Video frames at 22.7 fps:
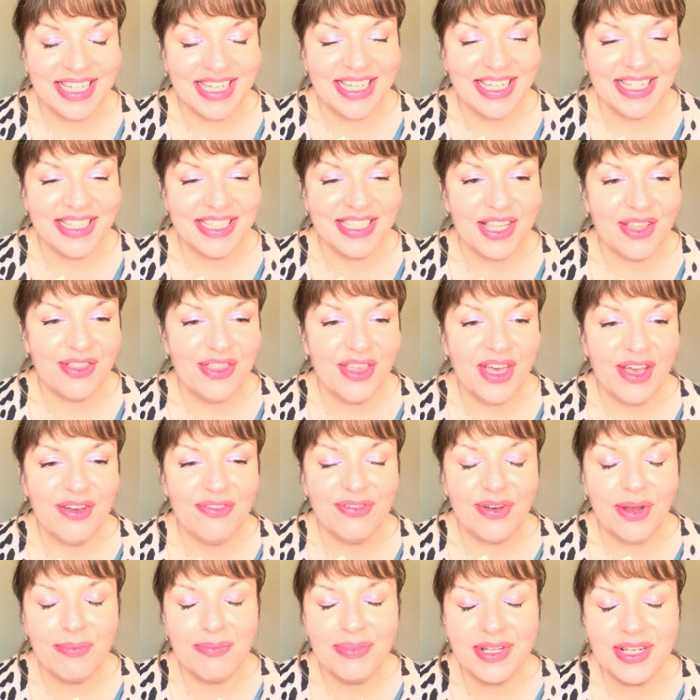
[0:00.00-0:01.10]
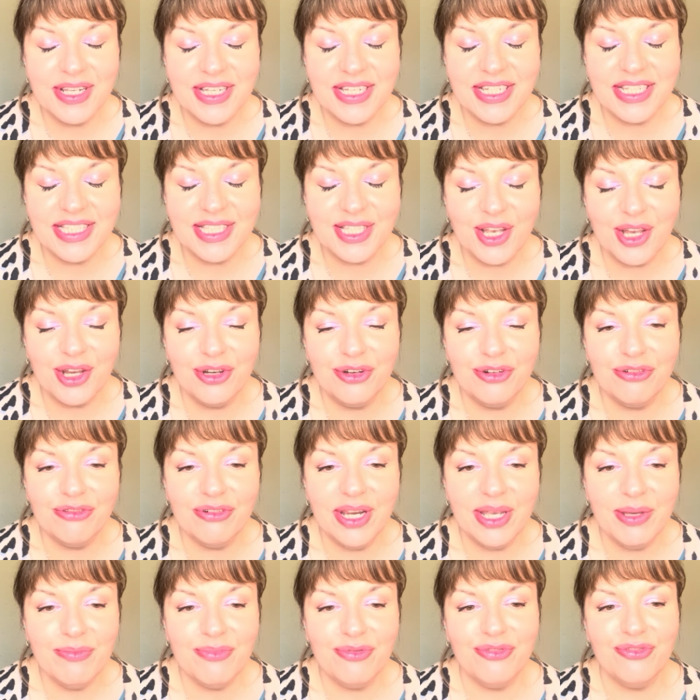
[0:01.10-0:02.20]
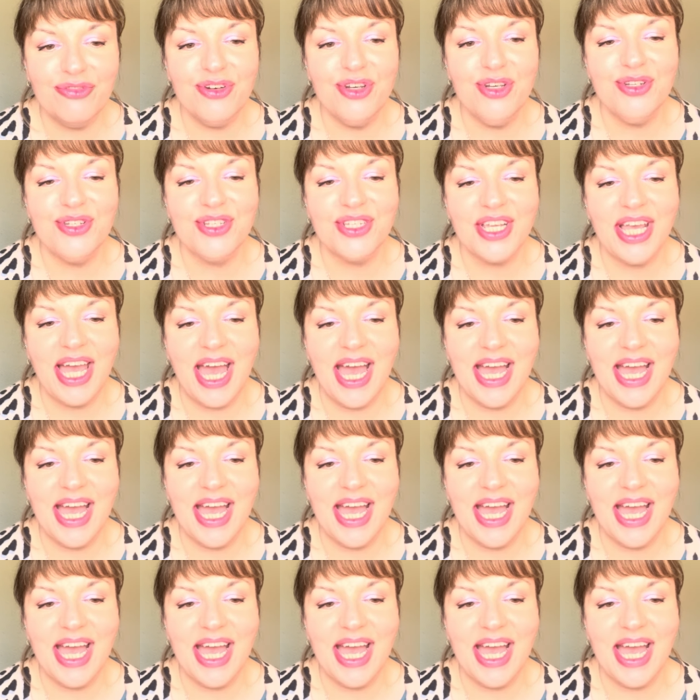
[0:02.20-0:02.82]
is their fabulous grapefruit